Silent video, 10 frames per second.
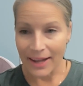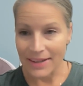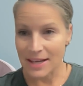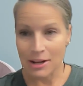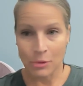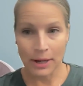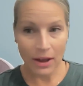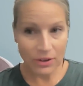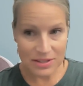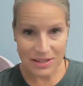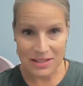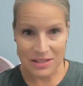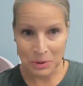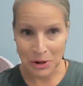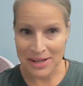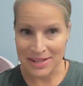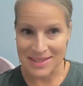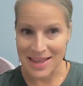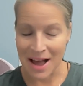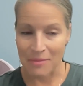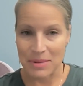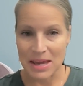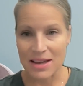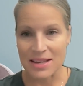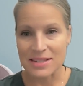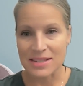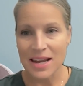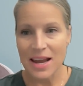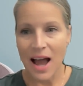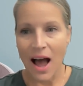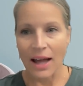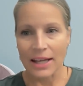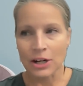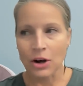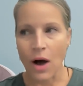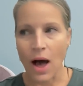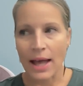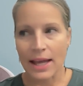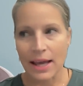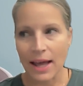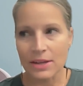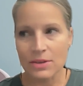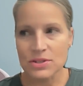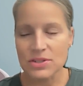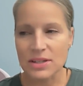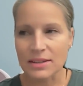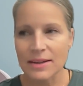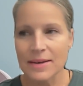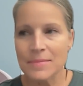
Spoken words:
Has anyone else experienced that? Because, I used to,